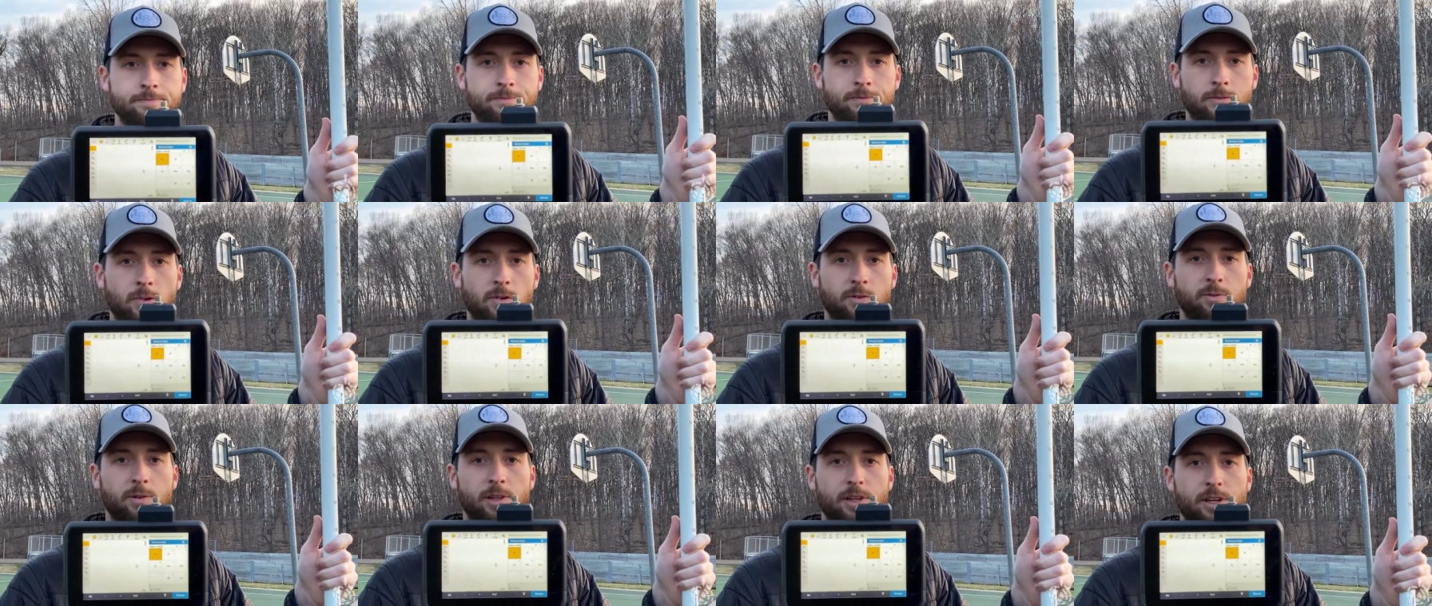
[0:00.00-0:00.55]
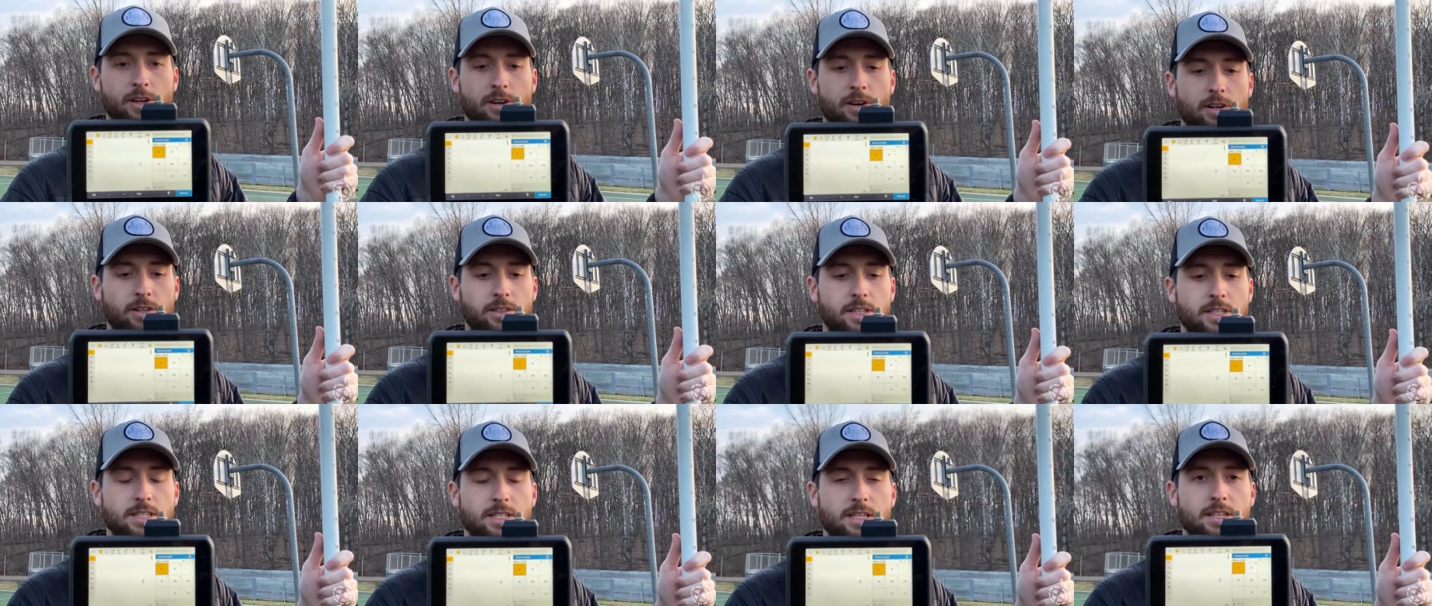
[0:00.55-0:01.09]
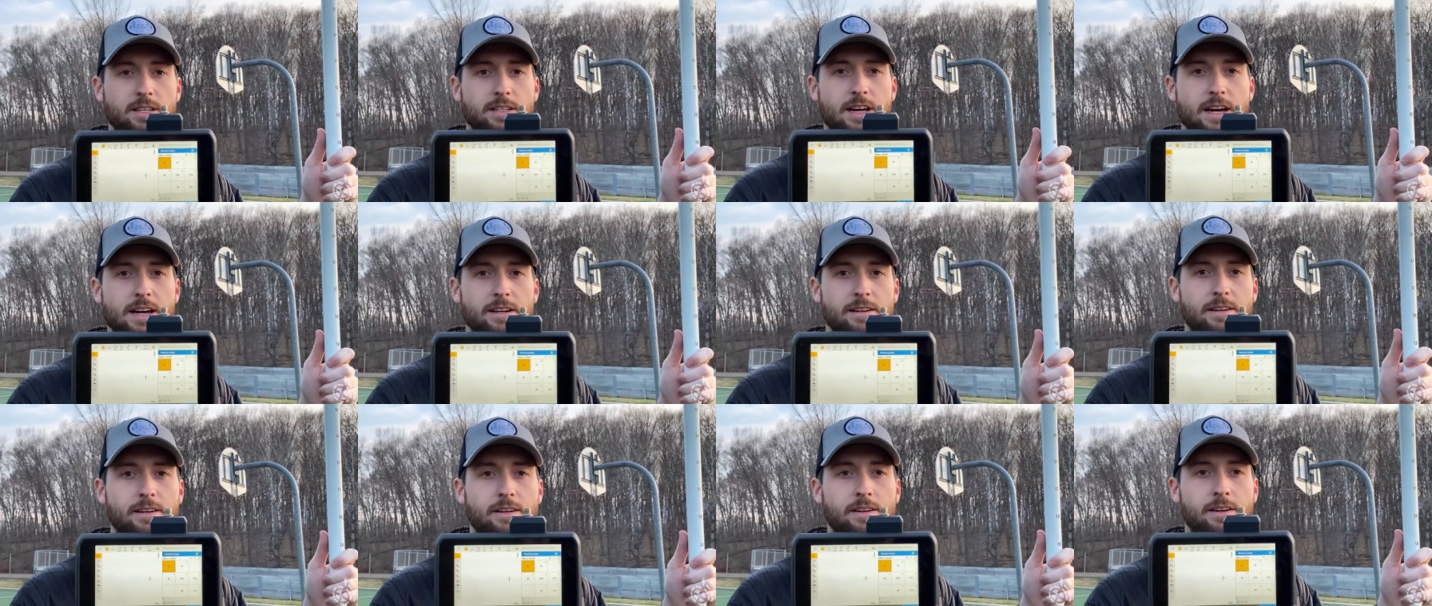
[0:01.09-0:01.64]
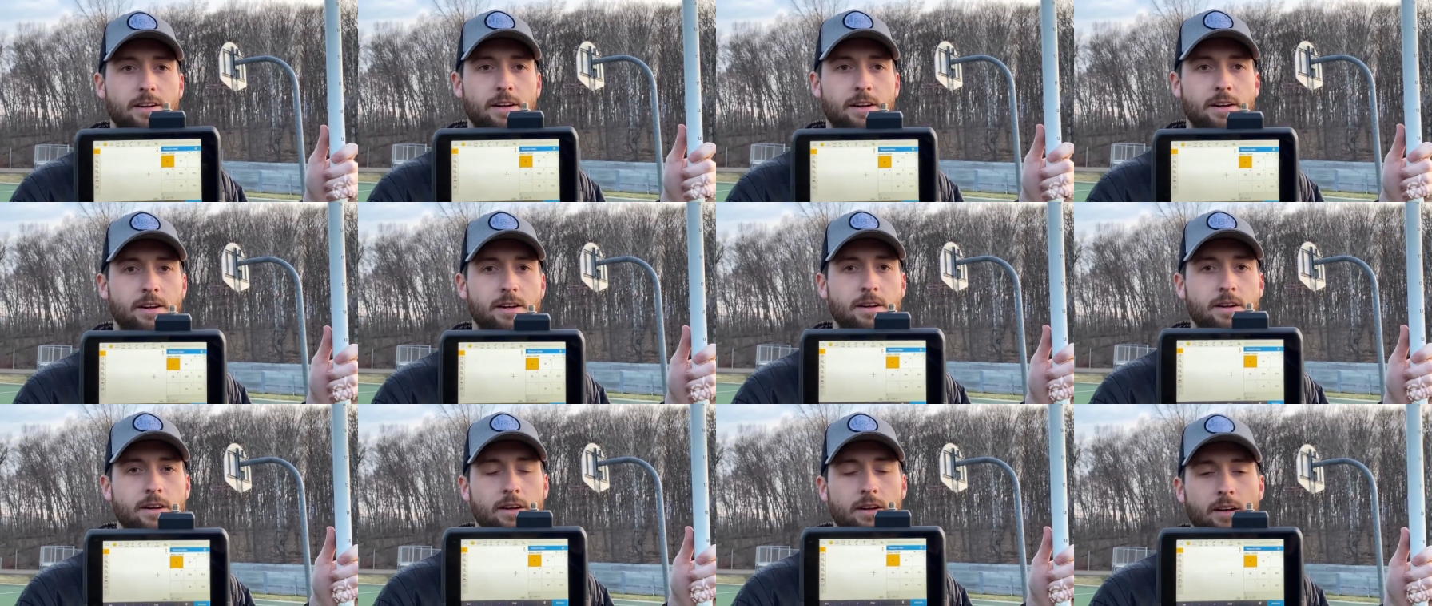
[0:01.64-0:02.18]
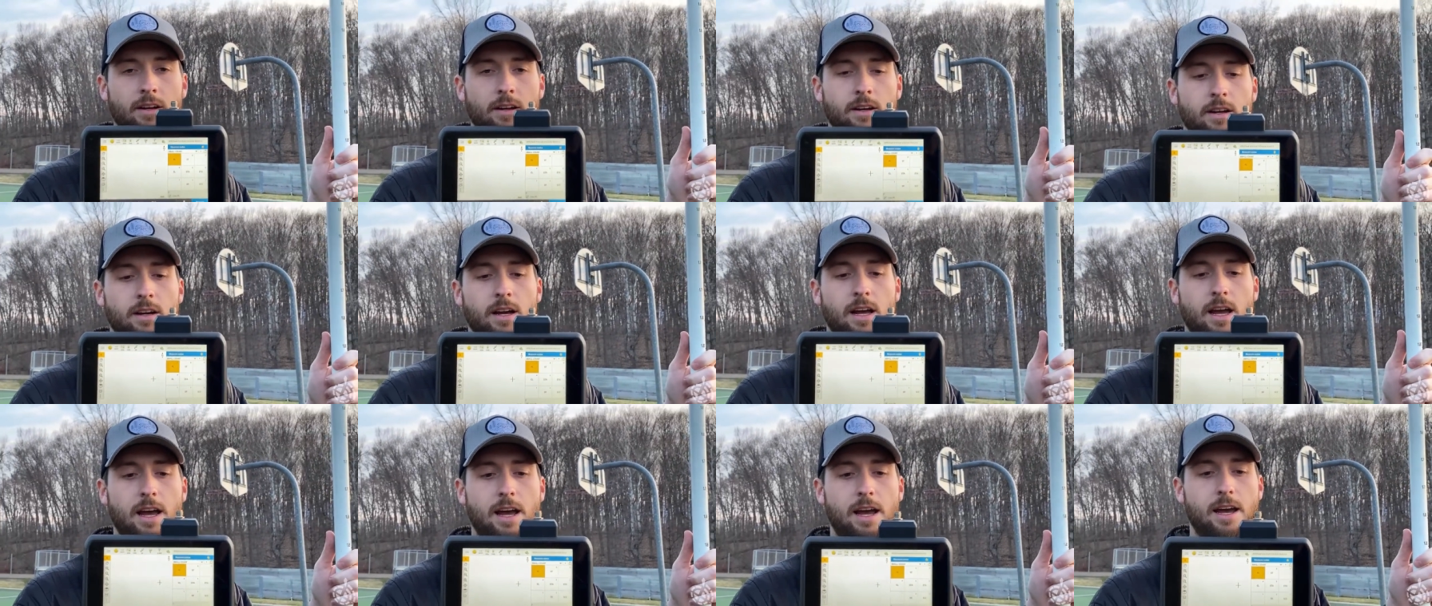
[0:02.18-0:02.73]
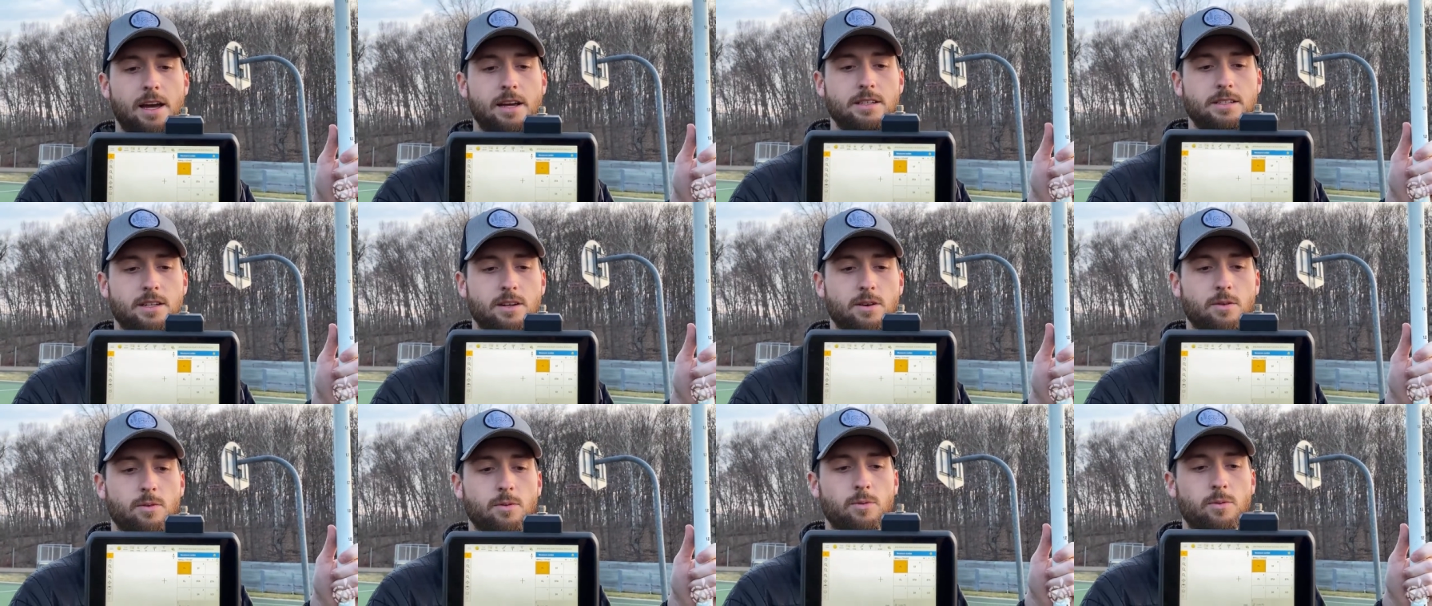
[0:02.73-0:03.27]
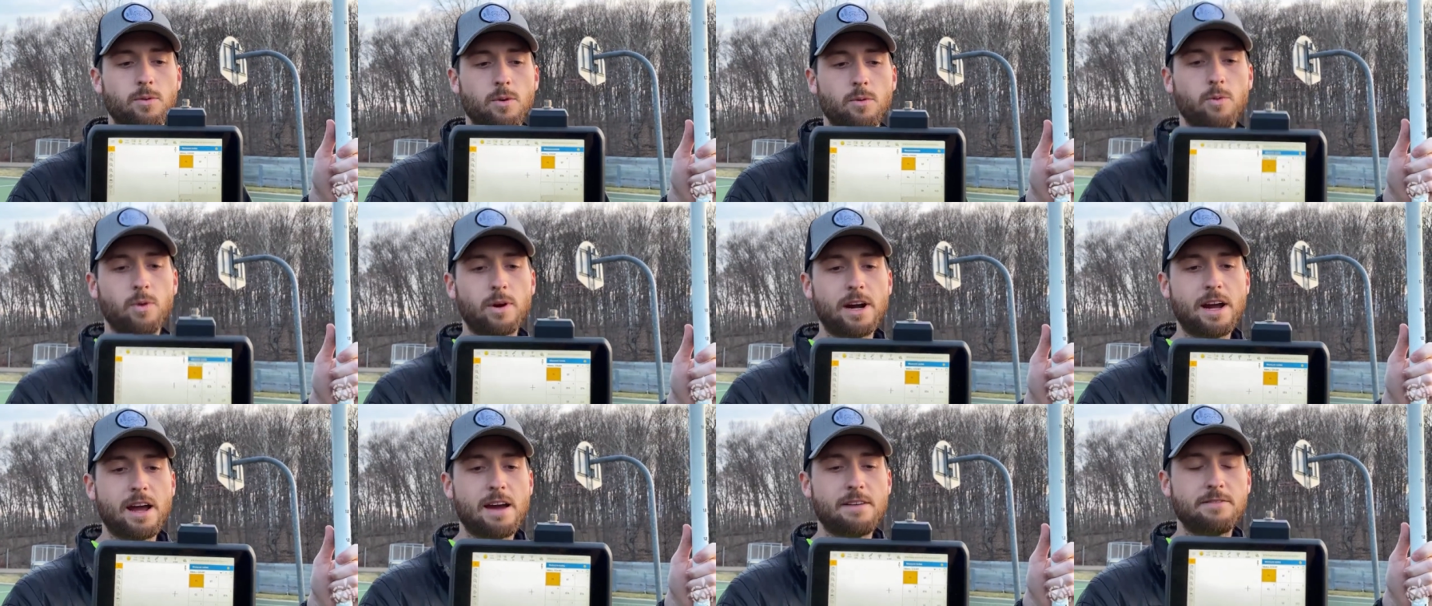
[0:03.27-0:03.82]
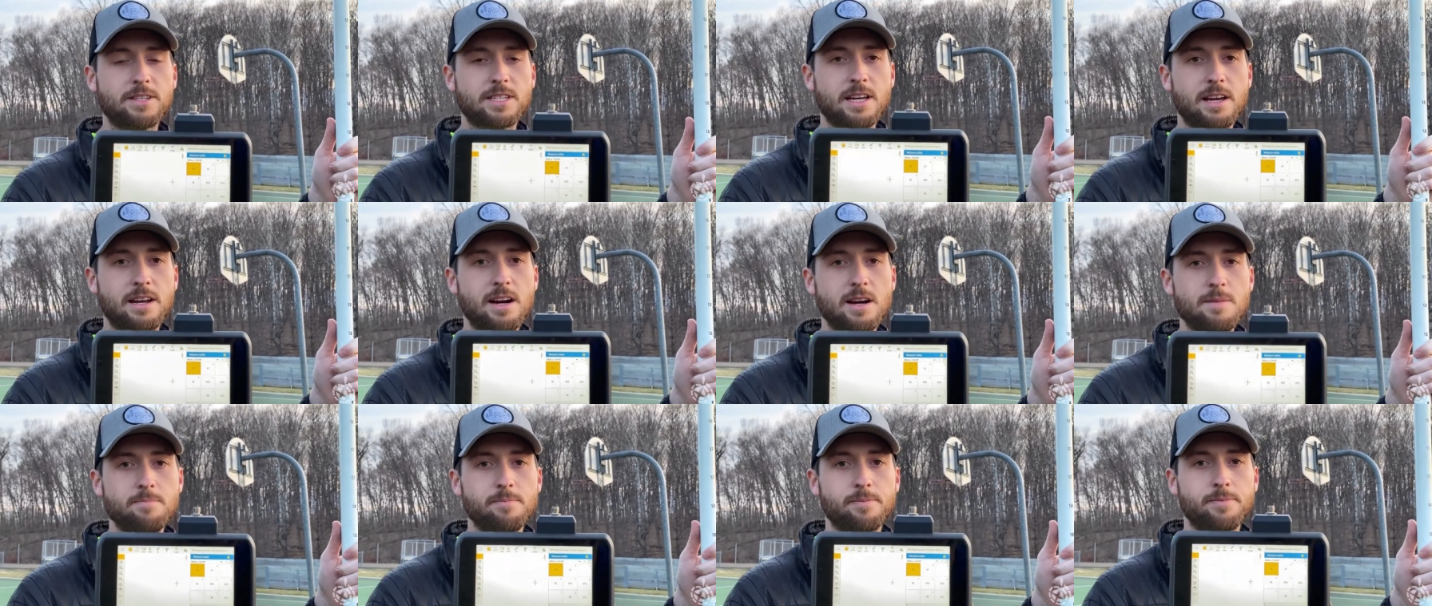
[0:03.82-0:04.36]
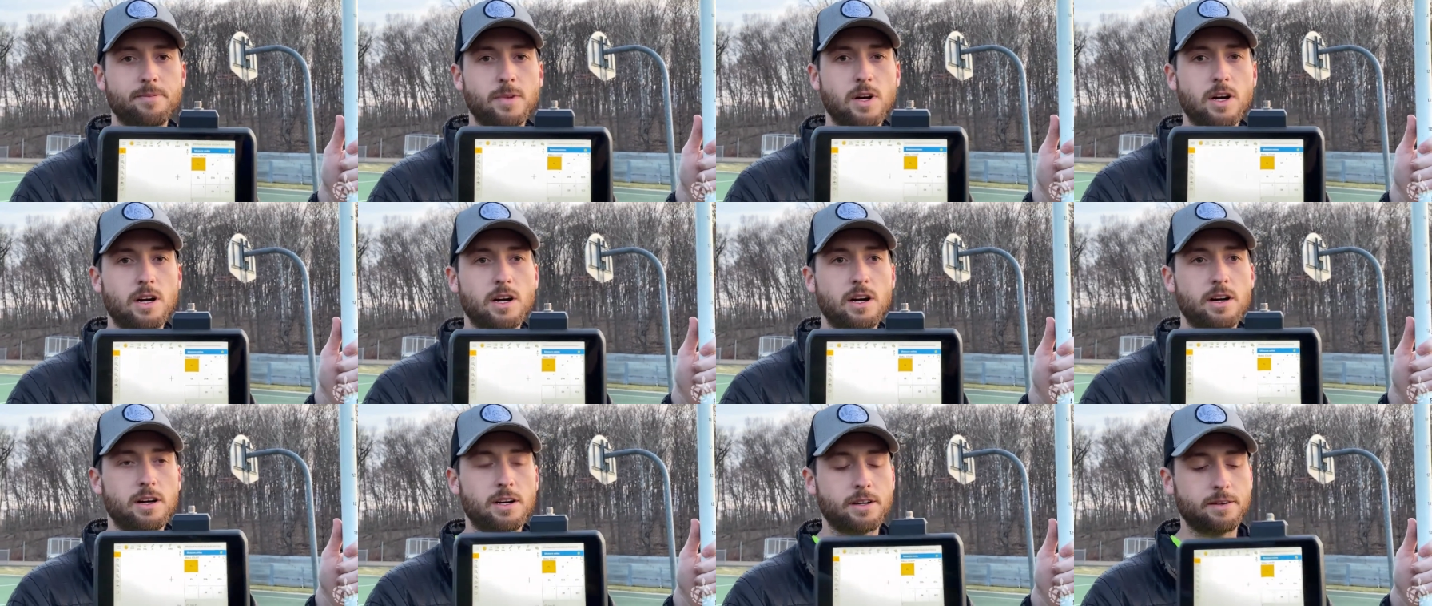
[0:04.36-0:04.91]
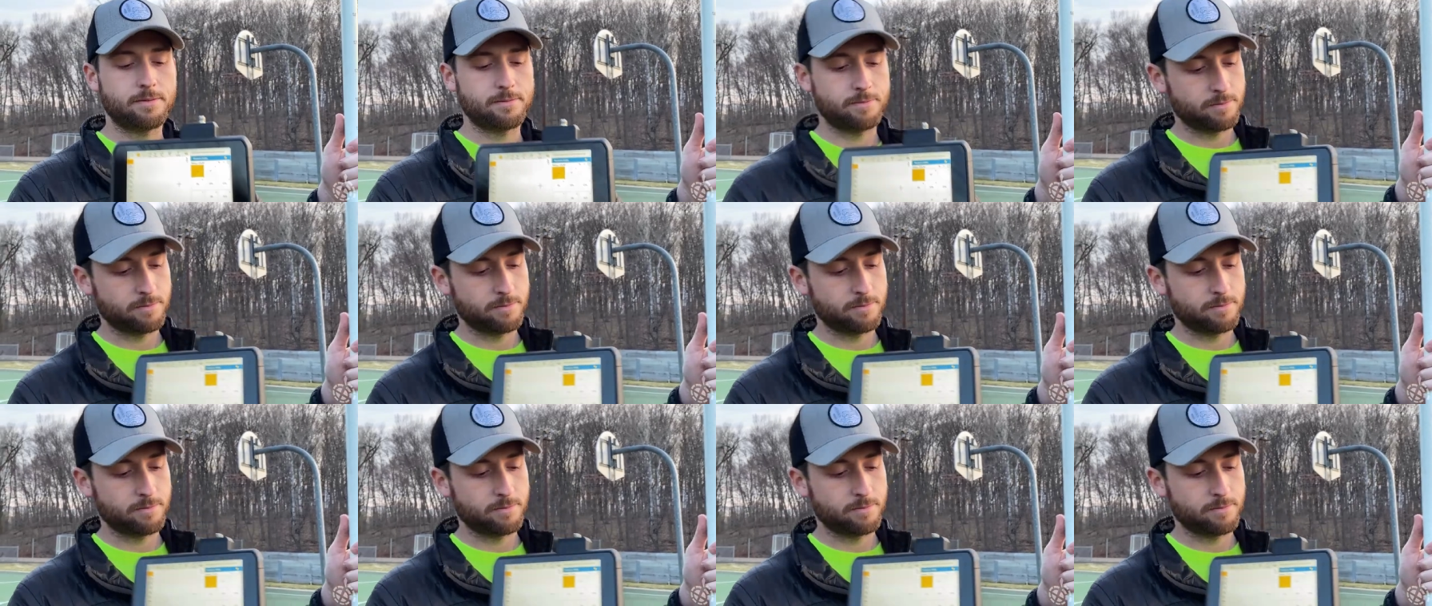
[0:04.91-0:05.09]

Hopefully you all can see that. And so what I have set up are